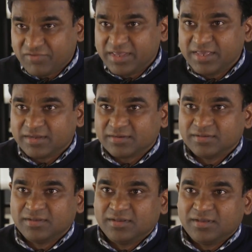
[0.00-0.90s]
every year
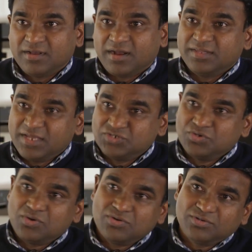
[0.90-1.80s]
and there
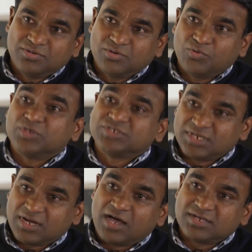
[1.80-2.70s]
is no
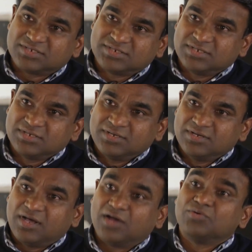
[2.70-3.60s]
question asked
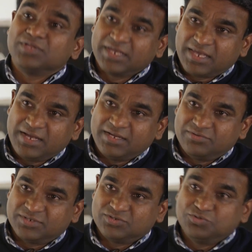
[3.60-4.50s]
around the
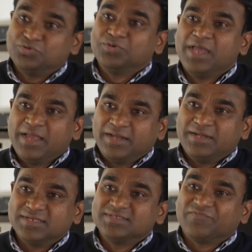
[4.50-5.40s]
caregivers. Do,
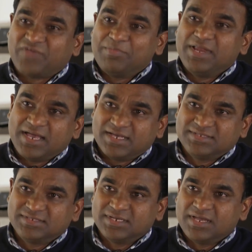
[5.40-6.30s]
does the family
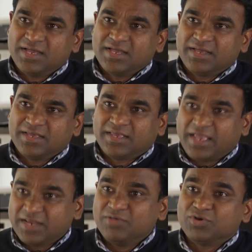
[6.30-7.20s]
has
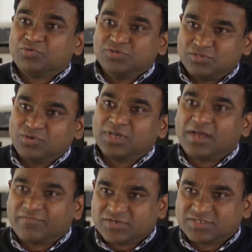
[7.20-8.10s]
caregiver who is
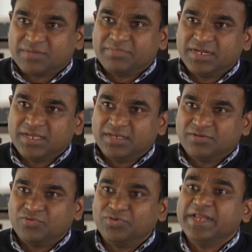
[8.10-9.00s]
looking after
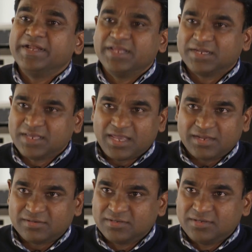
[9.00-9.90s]
somebody who need that
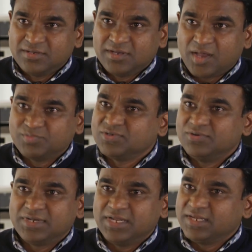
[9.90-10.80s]
care?
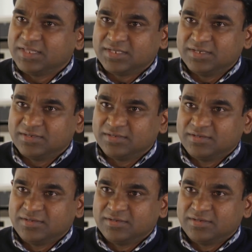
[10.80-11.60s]
Absolutely nothing.